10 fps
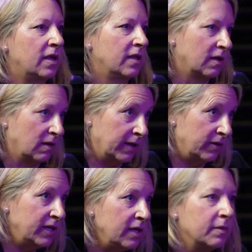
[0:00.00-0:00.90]
the
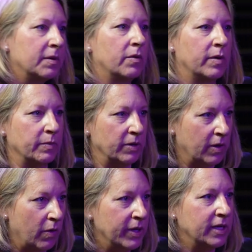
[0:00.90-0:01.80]
clarity about where we're
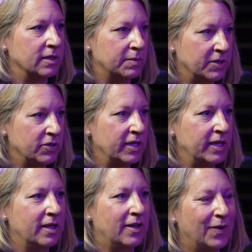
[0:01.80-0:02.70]
going, especially,